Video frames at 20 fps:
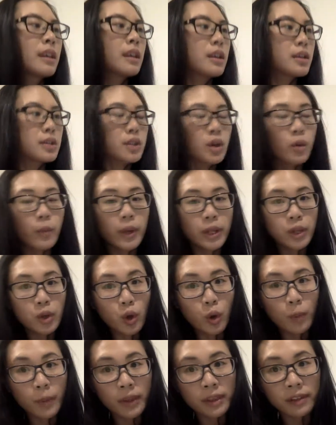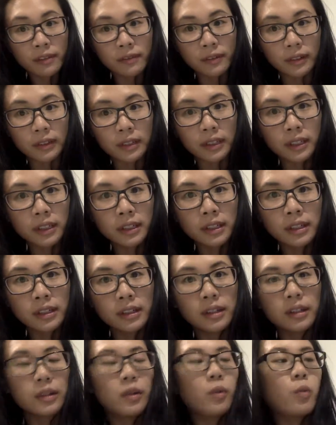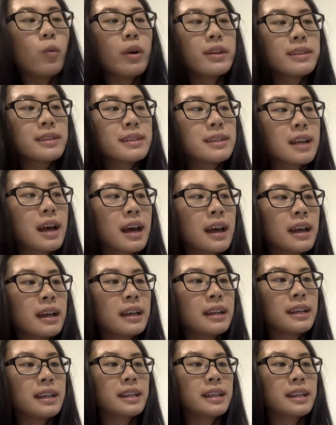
So when you open the folder, one side